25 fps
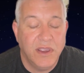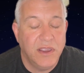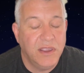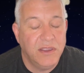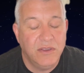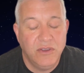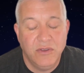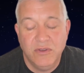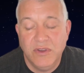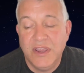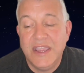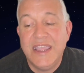
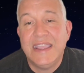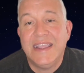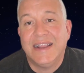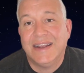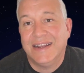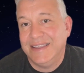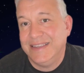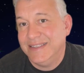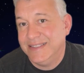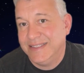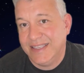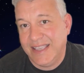
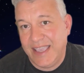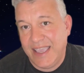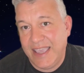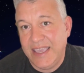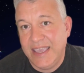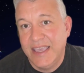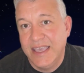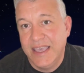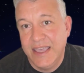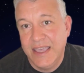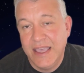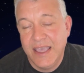uniquely see
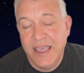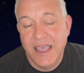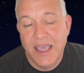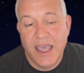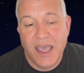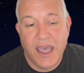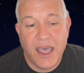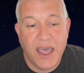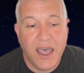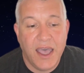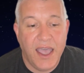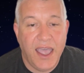
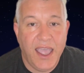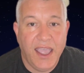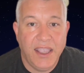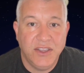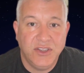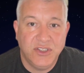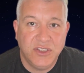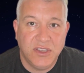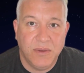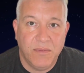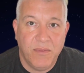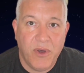
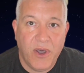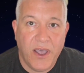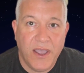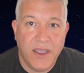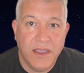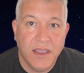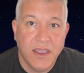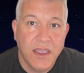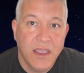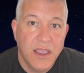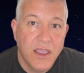HDMI.